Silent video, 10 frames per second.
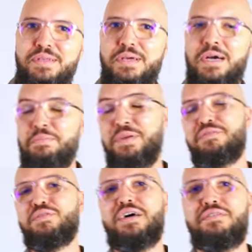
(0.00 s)
a
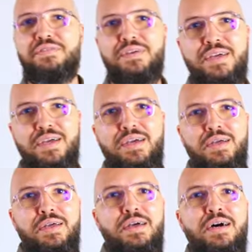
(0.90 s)
peaceful life,
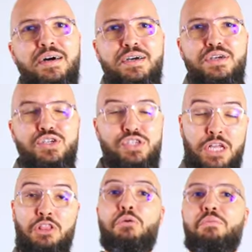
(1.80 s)
a
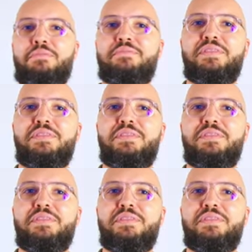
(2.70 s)
shalom